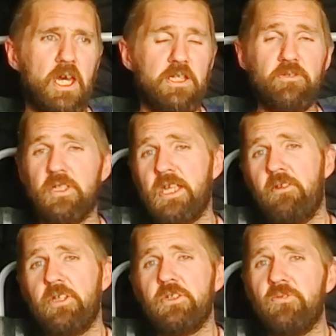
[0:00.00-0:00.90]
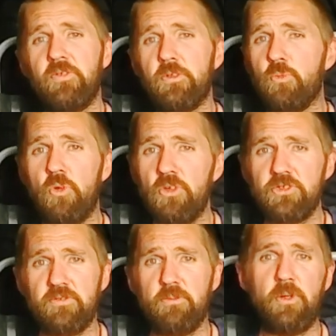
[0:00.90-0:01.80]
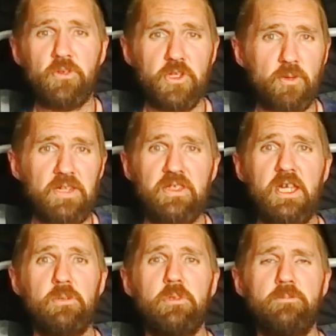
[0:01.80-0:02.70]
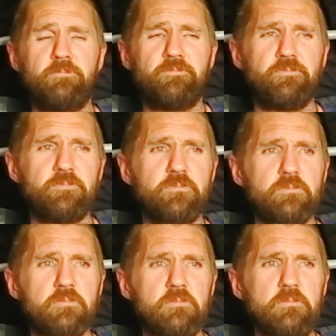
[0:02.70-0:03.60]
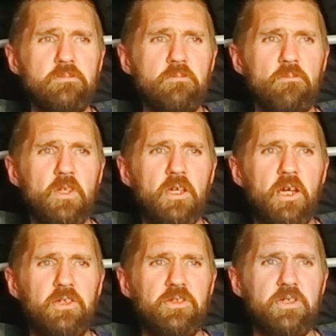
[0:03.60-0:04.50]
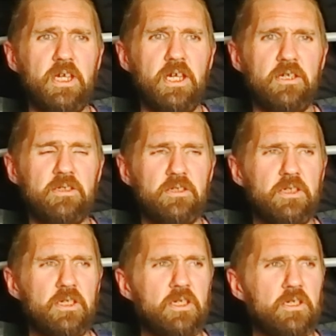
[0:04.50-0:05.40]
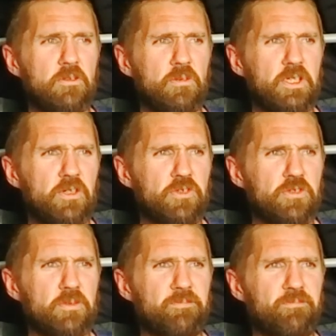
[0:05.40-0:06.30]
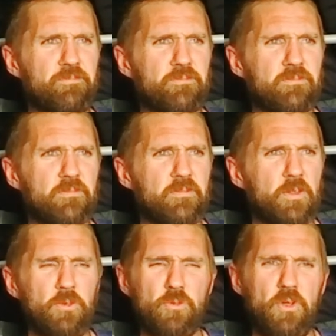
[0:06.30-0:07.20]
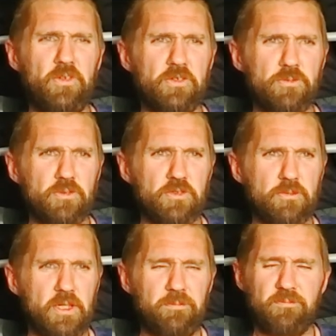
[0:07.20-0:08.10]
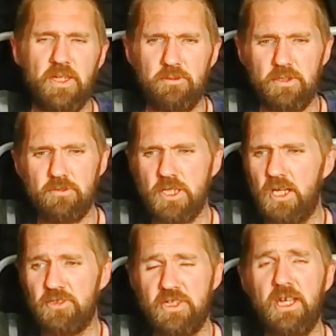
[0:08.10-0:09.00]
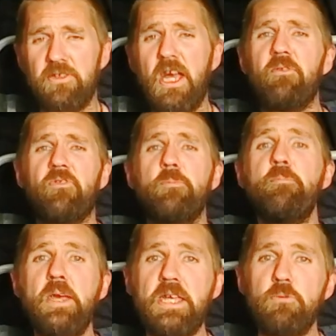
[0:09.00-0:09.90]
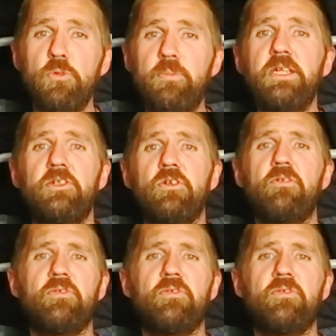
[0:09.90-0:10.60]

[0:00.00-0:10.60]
You've got to carry enough food and water for both you and the animal. And what else? There was one that sprung to mind. Anyway, regardless, that for me would be enough.